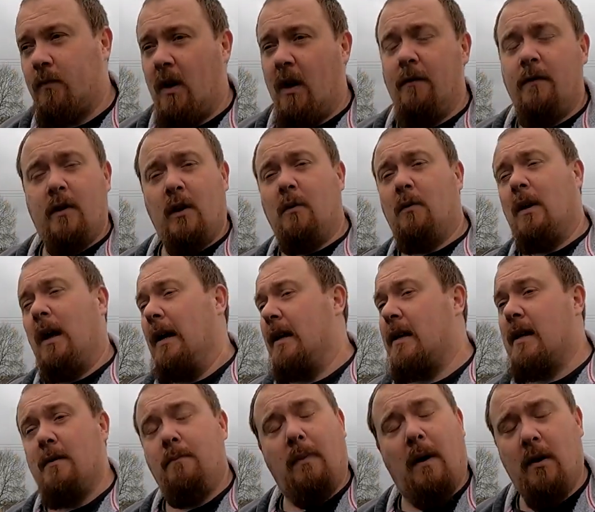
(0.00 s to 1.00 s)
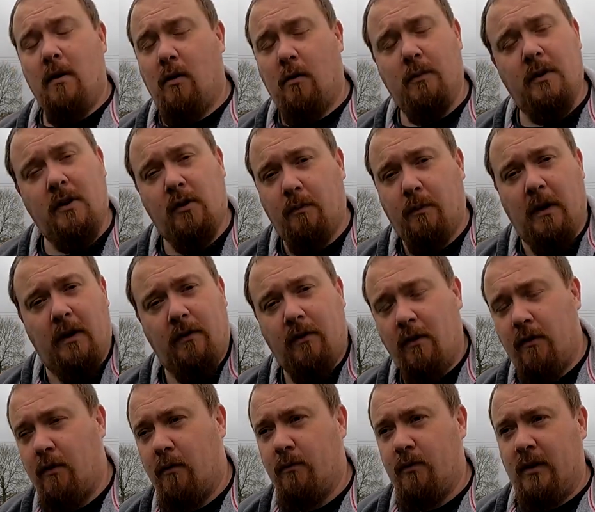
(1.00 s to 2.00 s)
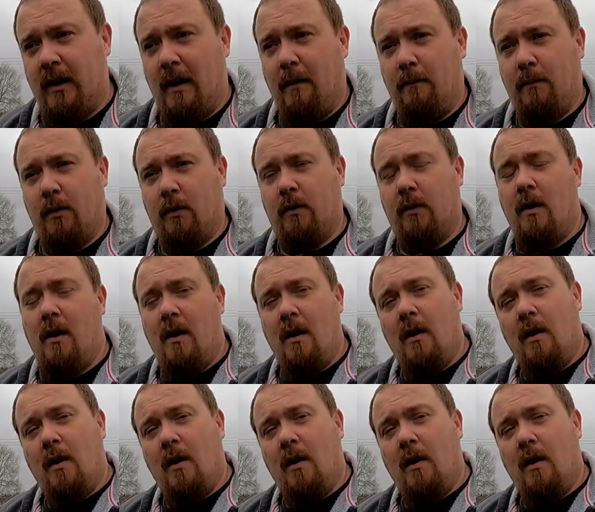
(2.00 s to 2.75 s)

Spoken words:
If you don't like it, by all means press the thumbs down button.